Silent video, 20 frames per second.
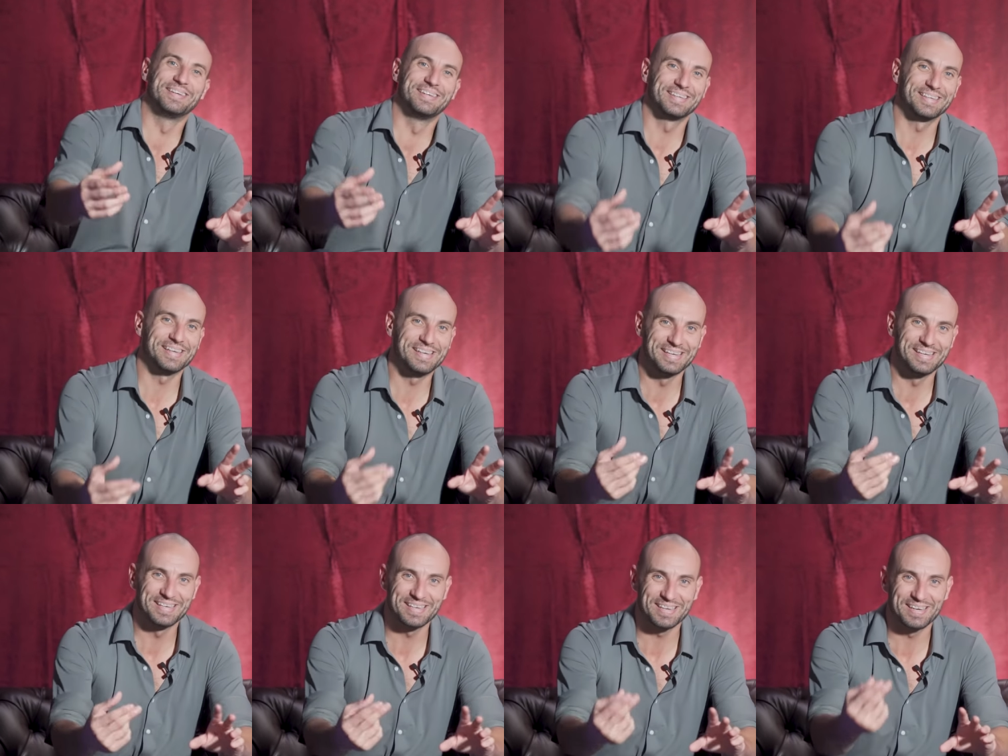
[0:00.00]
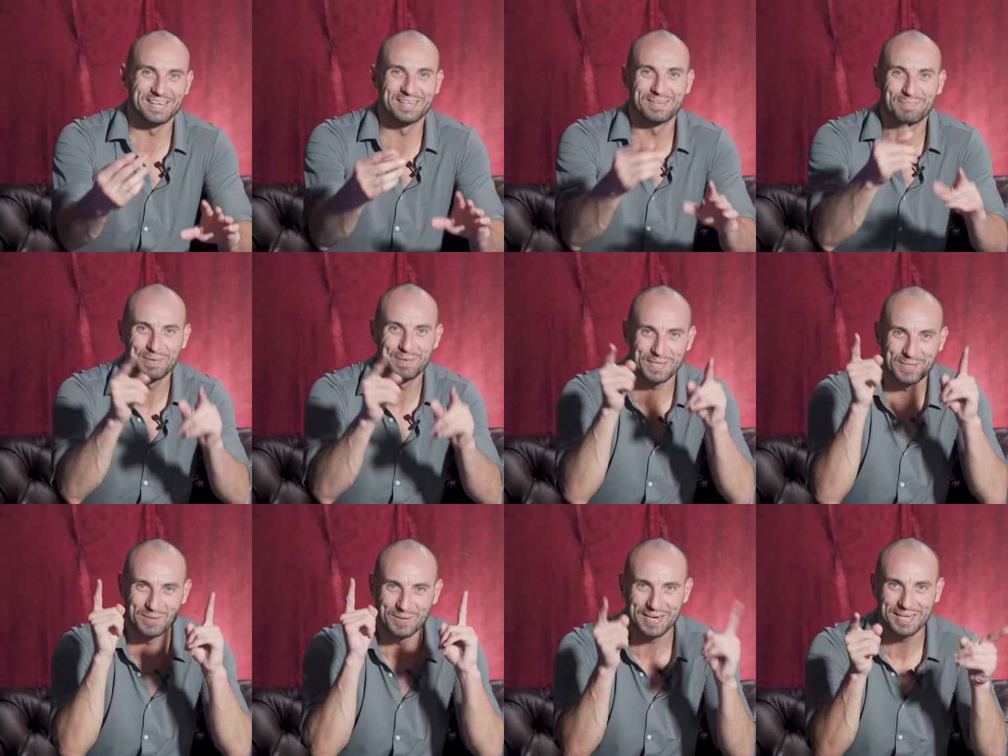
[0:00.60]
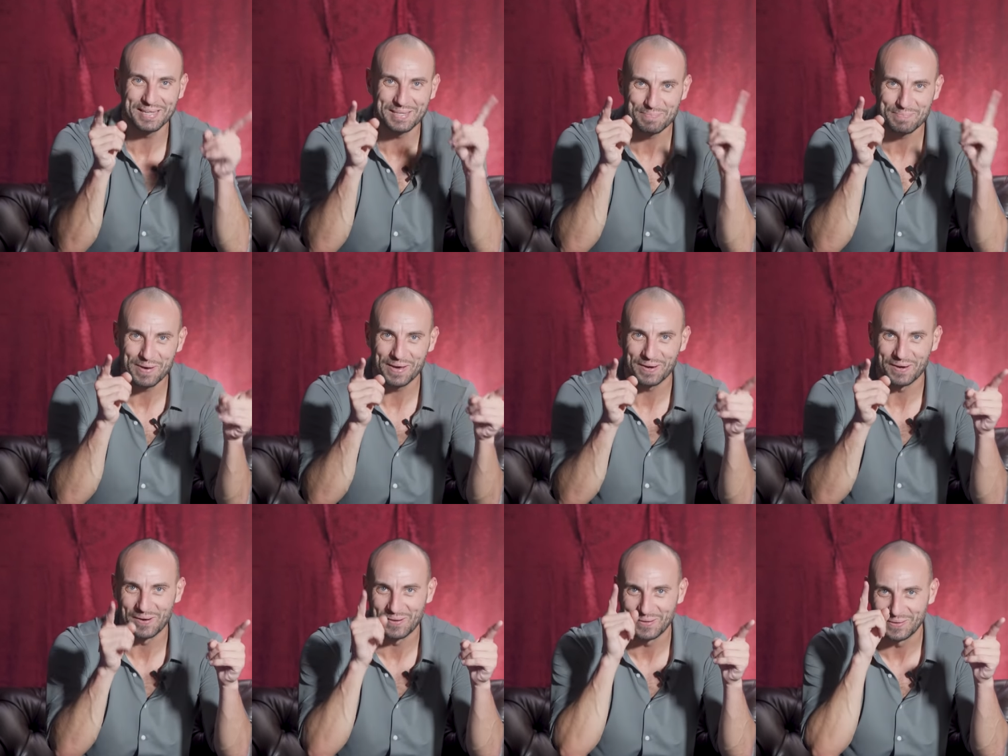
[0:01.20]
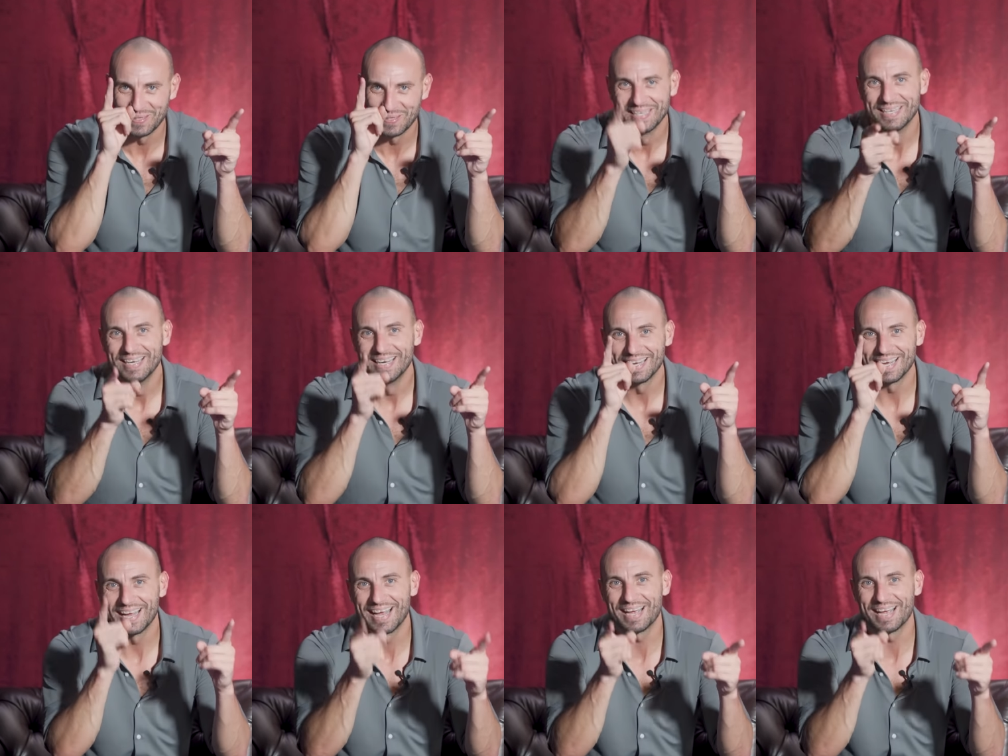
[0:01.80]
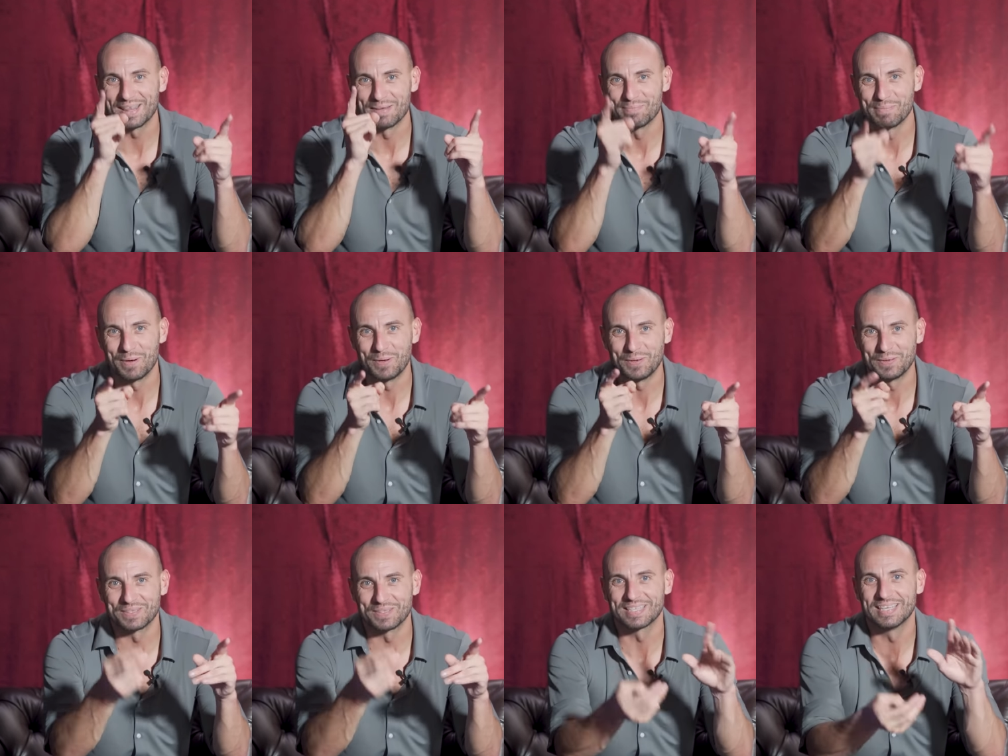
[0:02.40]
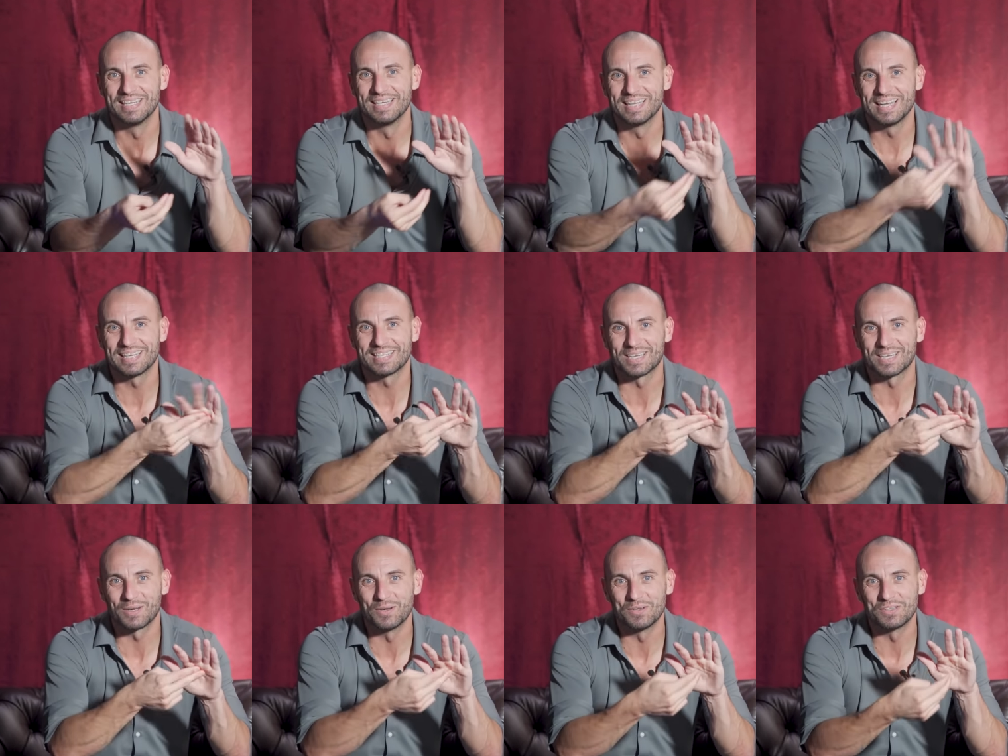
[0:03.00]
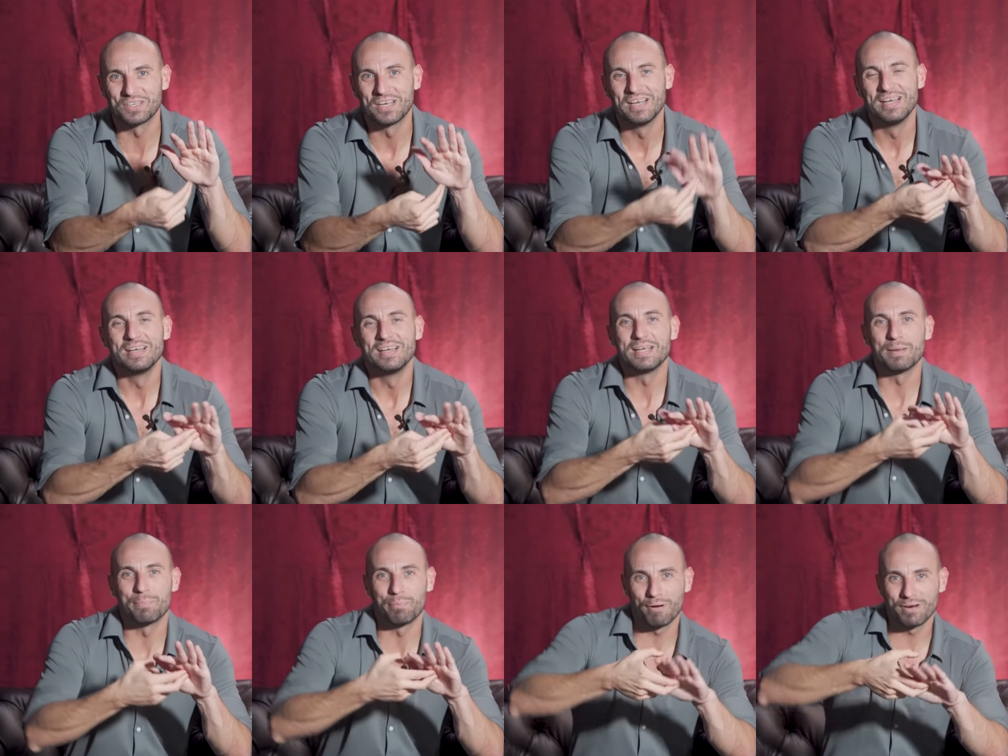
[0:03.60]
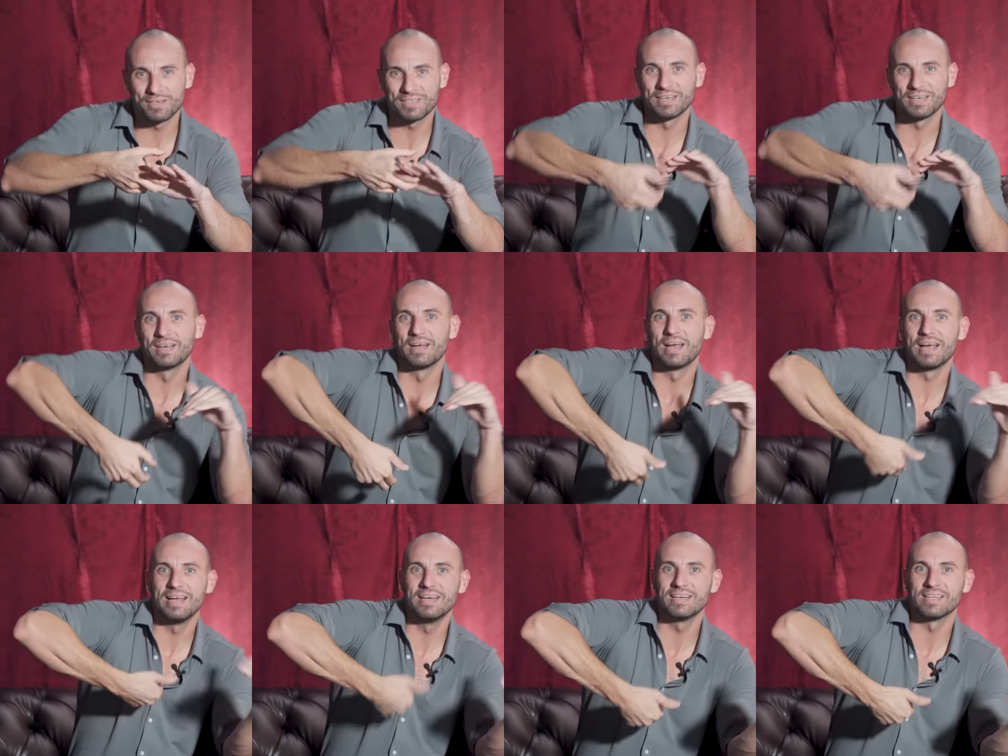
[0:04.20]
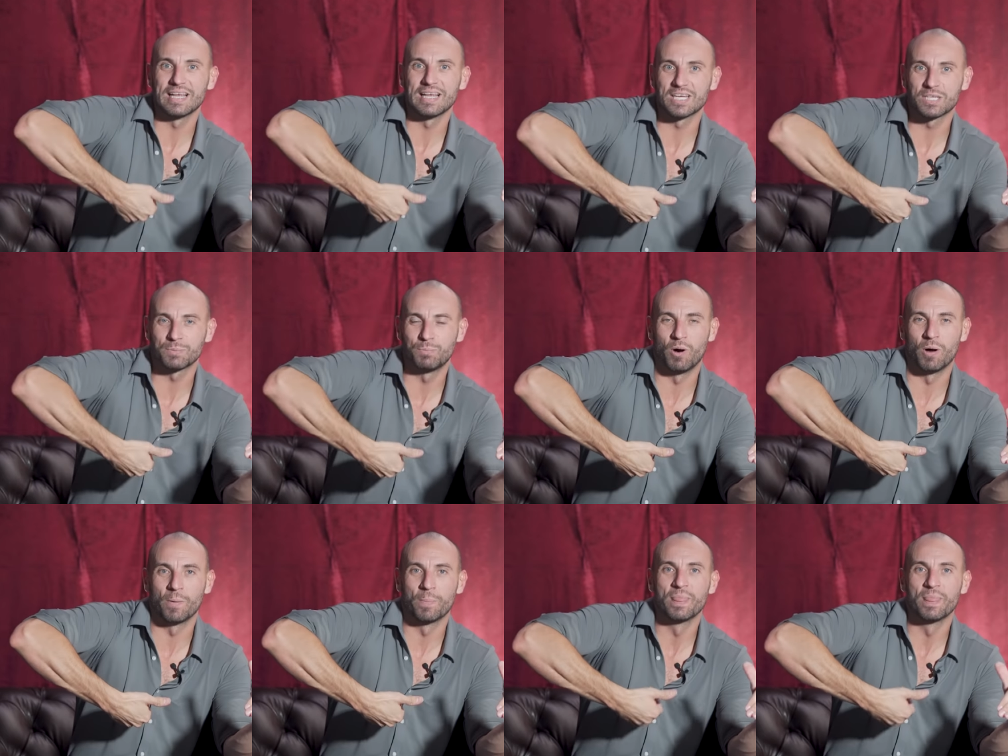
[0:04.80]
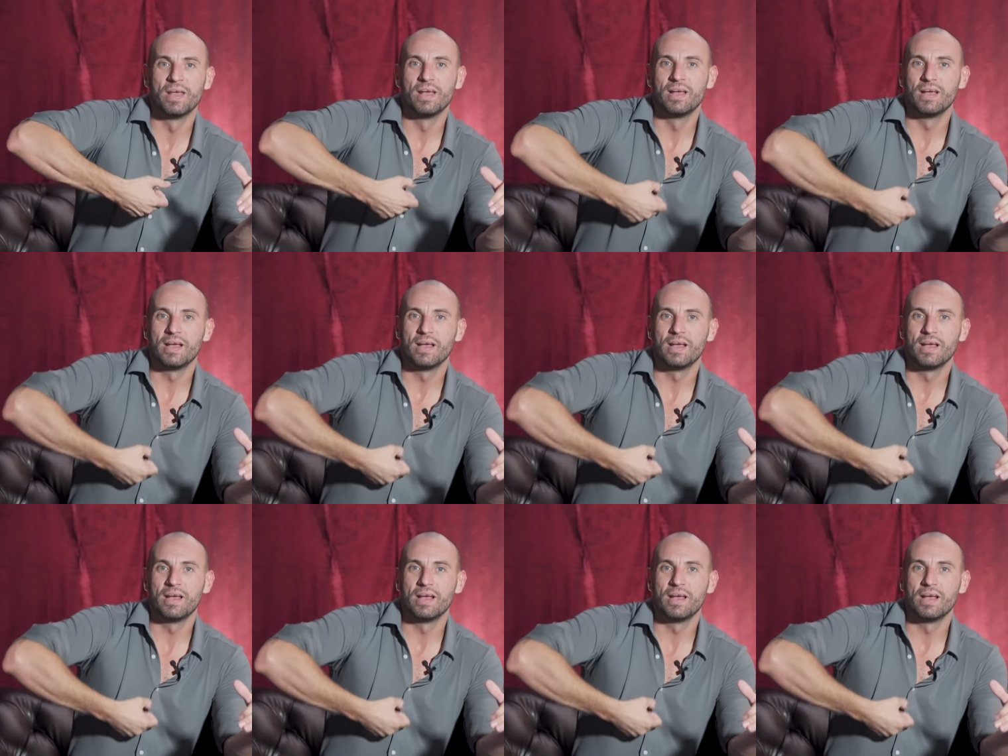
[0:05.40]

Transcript: idiot. It's between the butthole and the balls, that's the gooch, you're pressing into that spot,